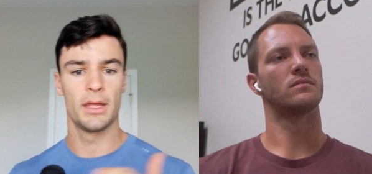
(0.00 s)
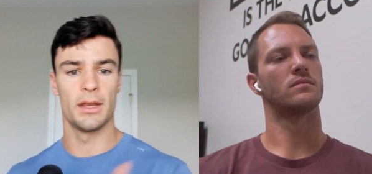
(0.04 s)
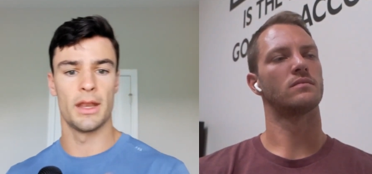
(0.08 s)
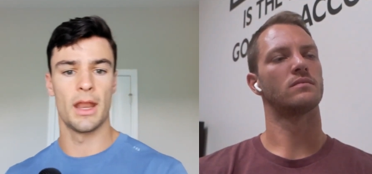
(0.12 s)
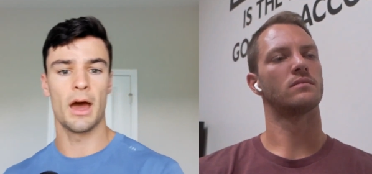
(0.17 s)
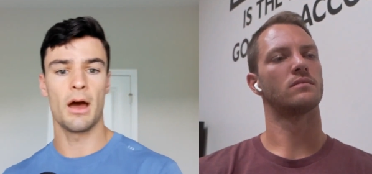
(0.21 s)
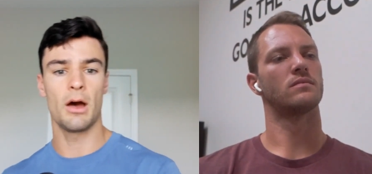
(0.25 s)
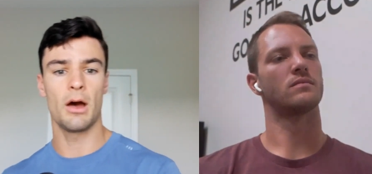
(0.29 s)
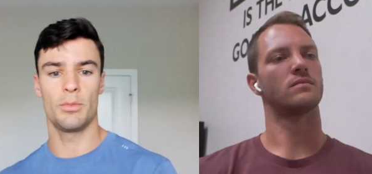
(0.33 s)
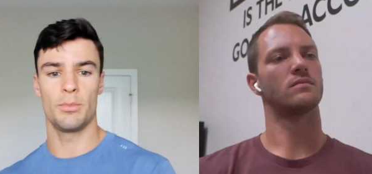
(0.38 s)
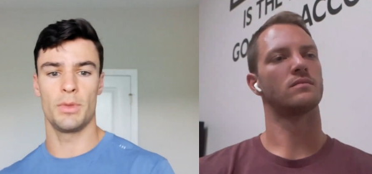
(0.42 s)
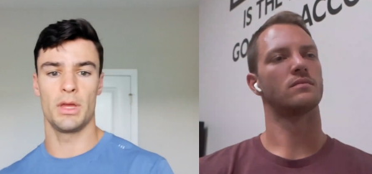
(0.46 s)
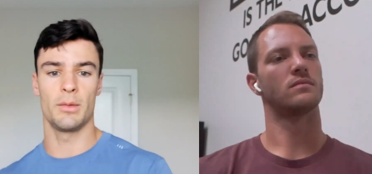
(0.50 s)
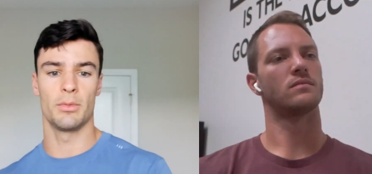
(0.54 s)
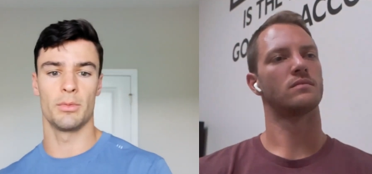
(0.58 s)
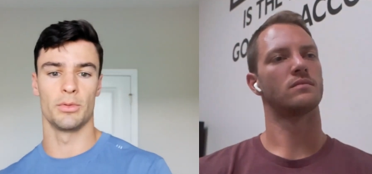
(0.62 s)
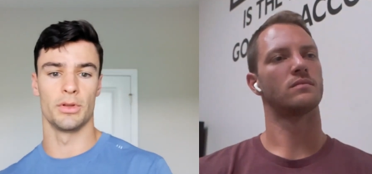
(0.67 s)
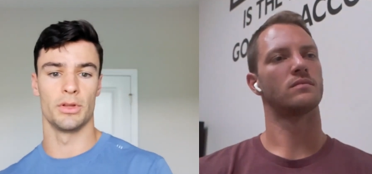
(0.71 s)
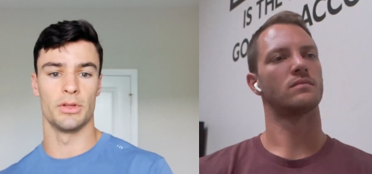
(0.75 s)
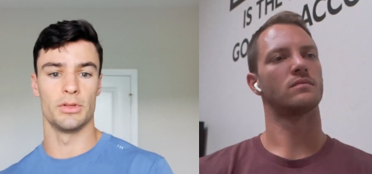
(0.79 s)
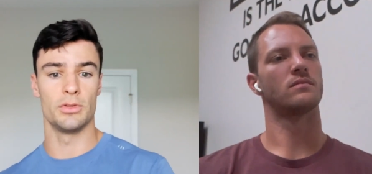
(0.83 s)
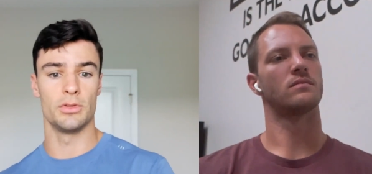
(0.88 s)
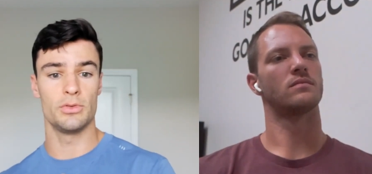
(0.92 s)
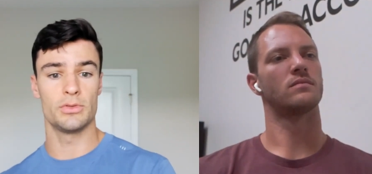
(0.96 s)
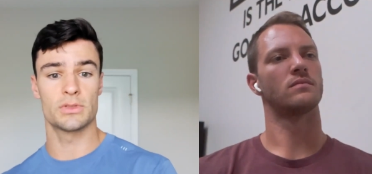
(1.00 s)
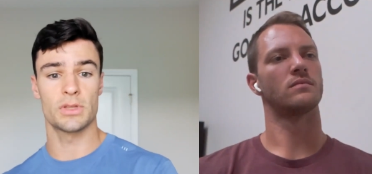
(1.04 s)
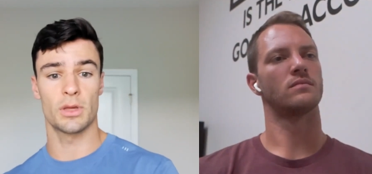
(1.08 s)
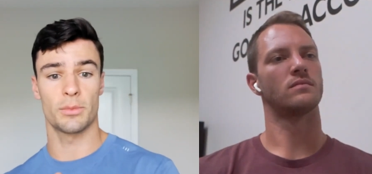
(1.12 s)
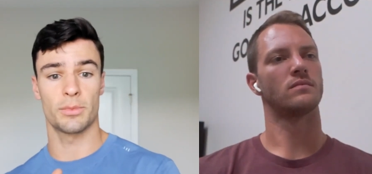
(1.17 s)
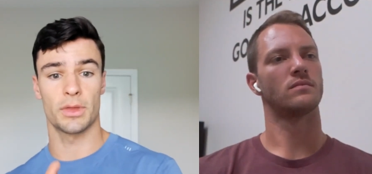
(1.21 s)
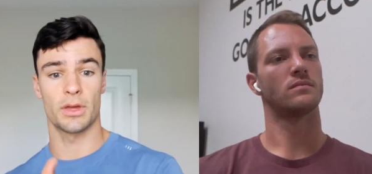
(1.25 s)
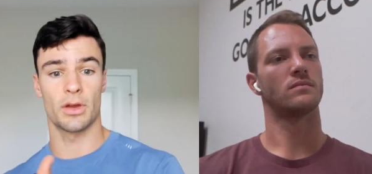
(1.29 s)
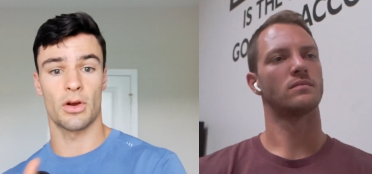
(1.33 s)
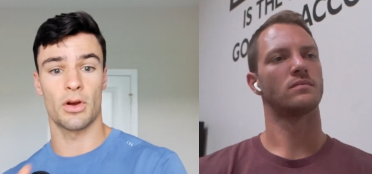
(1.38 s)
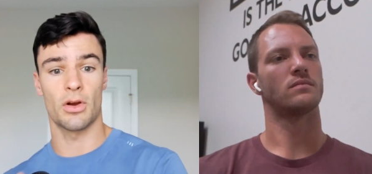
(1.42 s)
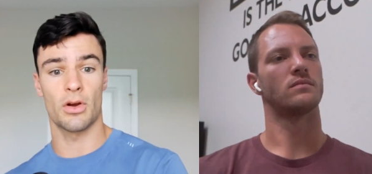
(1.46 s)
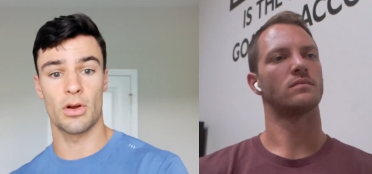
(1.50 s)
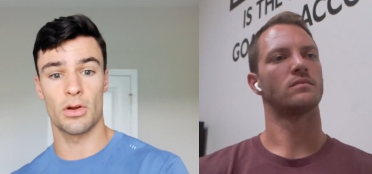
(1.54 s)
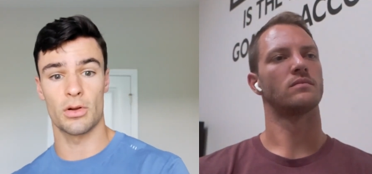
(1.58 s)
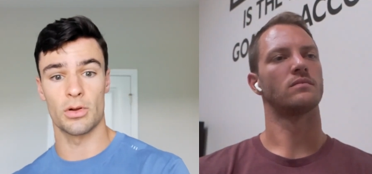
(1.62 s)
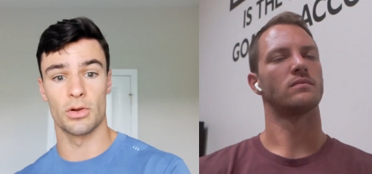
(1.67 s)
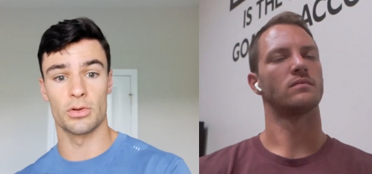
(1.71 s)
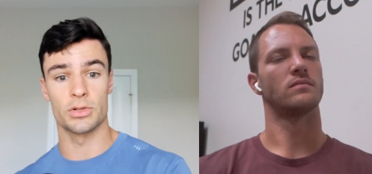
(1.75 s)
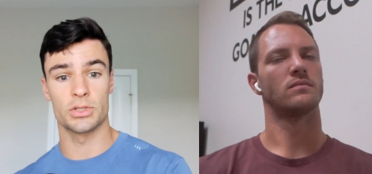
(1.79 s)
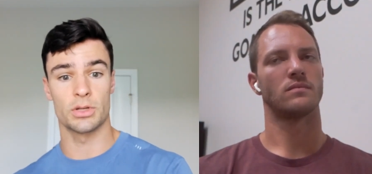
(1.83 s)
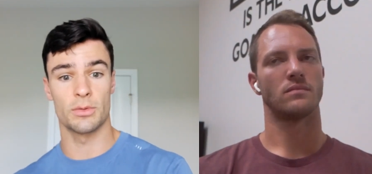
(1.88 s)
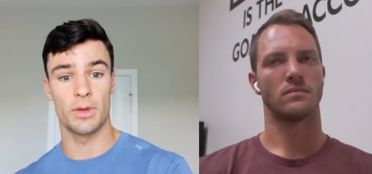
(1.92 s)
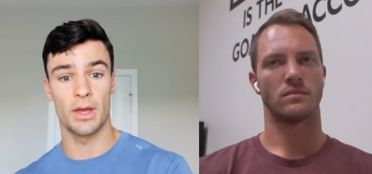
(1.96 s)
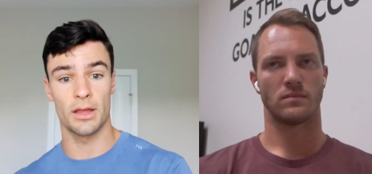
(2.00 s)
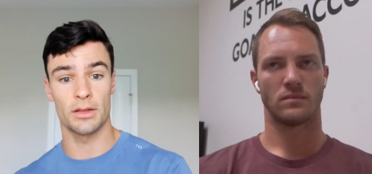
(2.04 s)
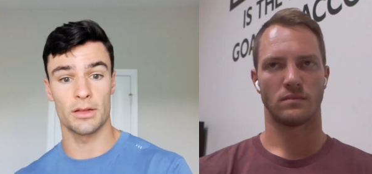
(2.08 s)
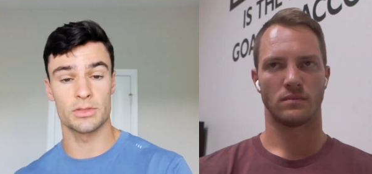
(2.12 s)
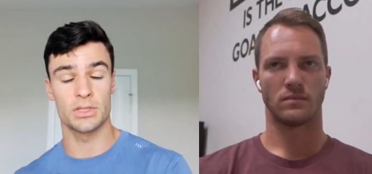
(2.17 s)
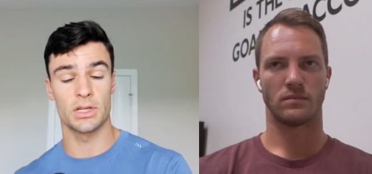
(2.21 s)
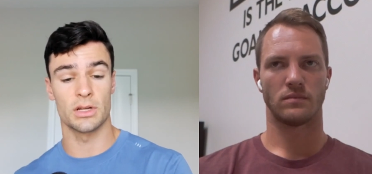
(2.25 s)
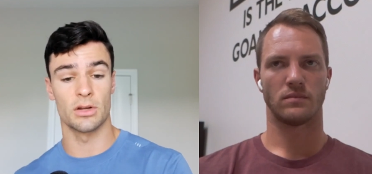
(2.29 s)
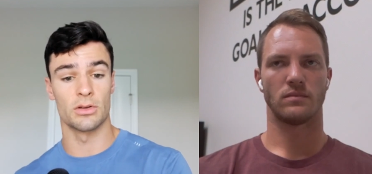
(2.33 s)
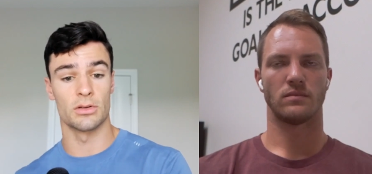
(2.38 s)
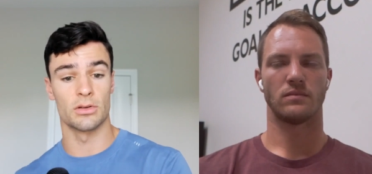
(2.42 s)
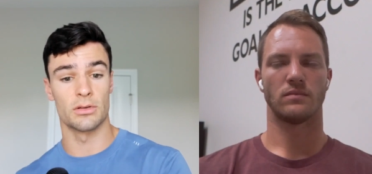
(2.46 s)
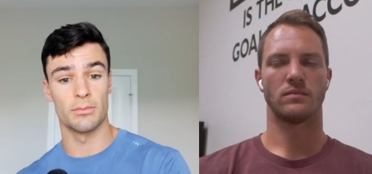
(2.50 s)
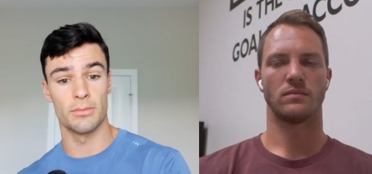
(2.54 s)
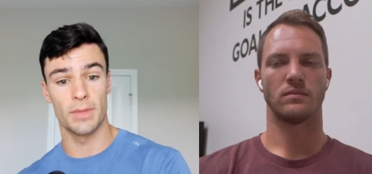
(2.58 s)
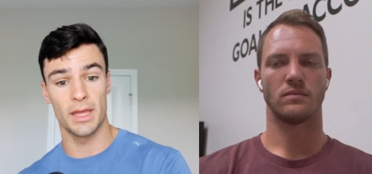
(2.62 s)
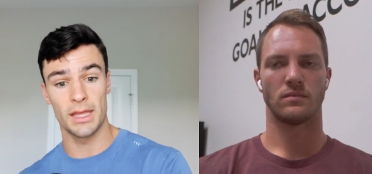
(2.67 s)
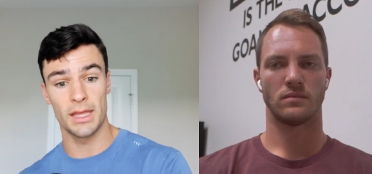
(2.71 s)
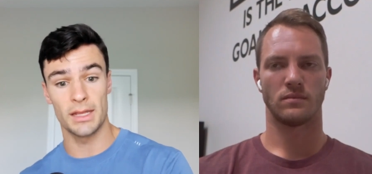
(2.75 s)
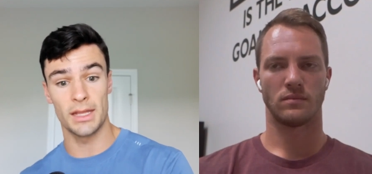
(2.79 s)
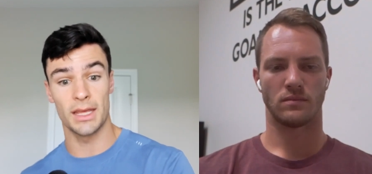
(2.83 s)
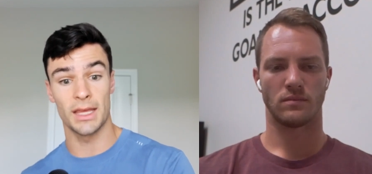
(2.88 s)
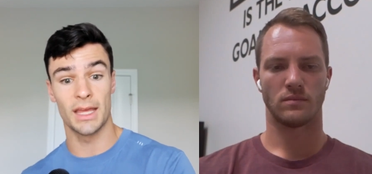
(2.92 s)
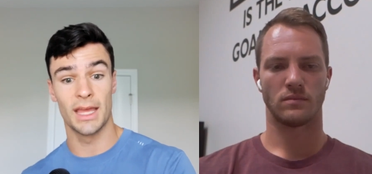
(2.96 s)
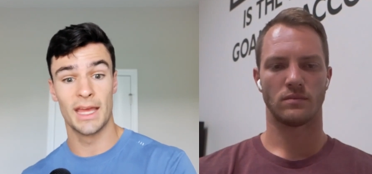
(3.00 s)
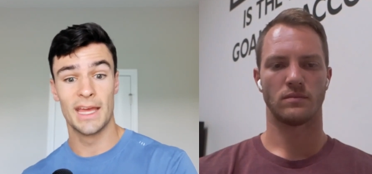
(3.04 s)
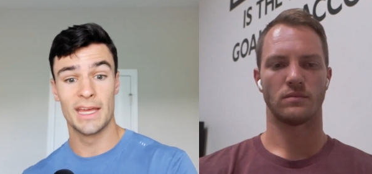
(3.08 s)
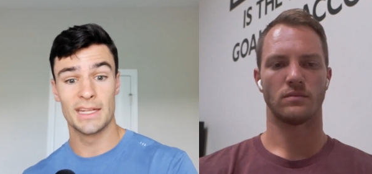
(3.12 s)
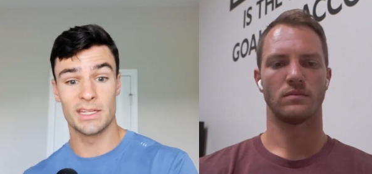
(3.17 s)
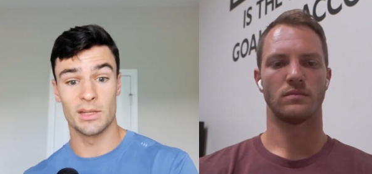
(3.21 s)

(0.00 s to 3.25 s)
Speaker 1: Now I'm able to do something hard or challenging or demanding